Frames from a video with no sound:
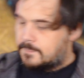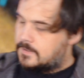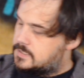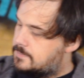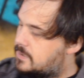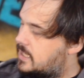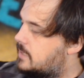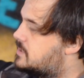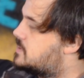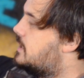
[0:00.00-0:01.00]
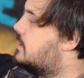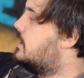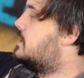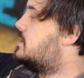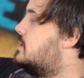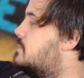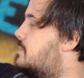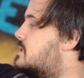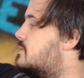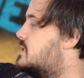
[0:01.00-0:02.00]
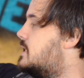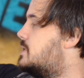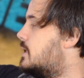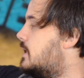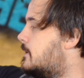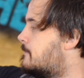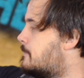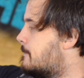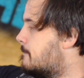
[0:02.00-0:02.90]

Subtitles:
There's a plate between each of these bits of stitching here,